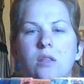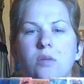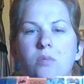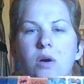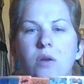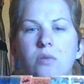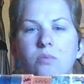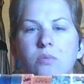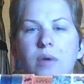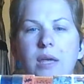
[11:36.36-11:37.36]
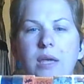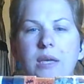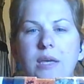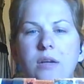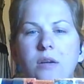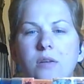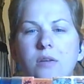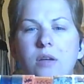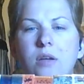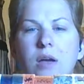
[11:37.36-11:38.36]
The one right here,
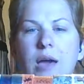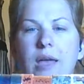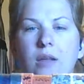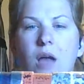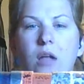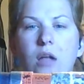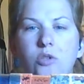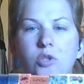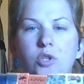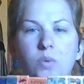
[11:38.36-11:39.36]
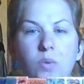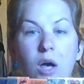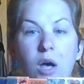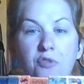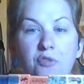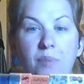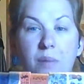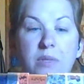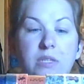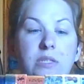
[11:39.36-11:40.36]
I had gotten 2 of
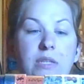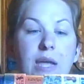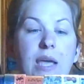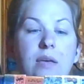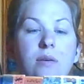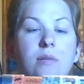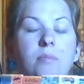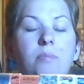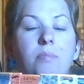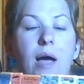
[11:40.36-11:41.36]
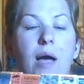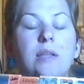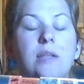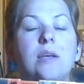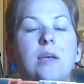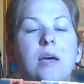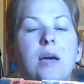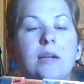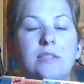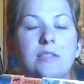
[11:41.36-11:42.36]
by mistake, but
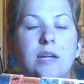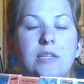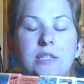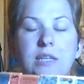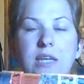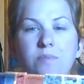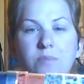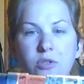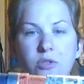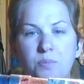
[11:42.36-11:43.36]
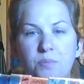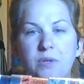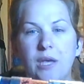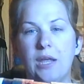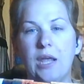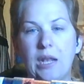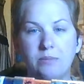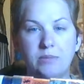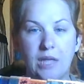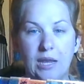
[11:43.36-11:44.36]
I decided to keep the duplicate, and
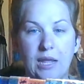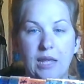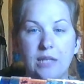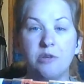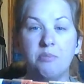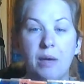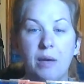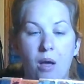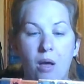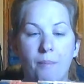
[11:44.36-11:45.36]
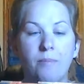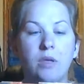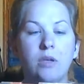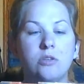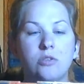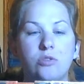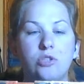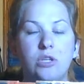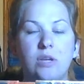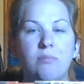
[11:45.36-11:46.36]
I'm sending it to my mom so
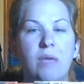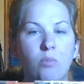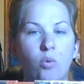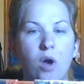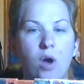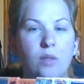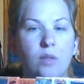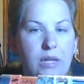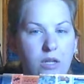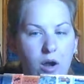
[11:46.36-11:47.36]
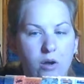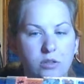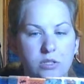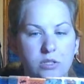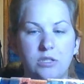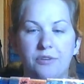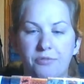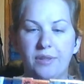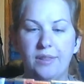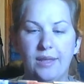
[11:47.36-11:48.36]
she can make more Halloween cards and stuff
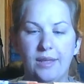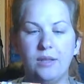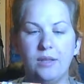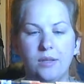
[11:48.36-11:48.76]
with it.